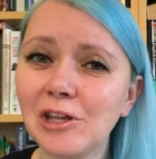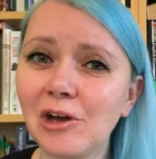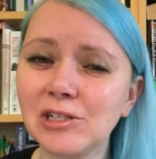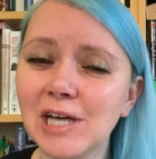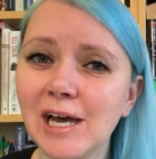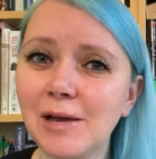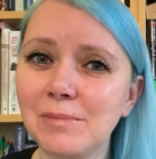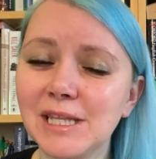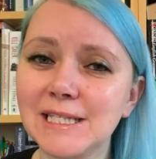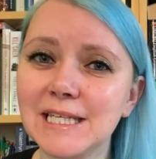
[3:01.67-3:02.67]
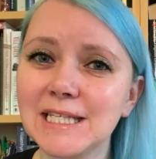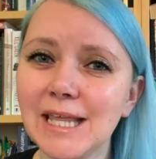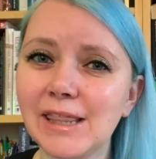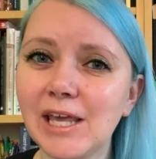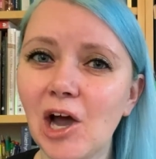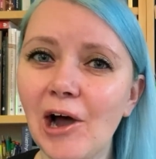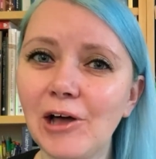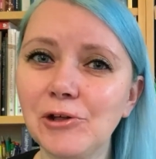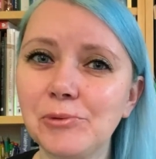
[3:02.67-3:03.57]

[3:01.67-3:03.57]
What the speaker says: long time. This is The Hollow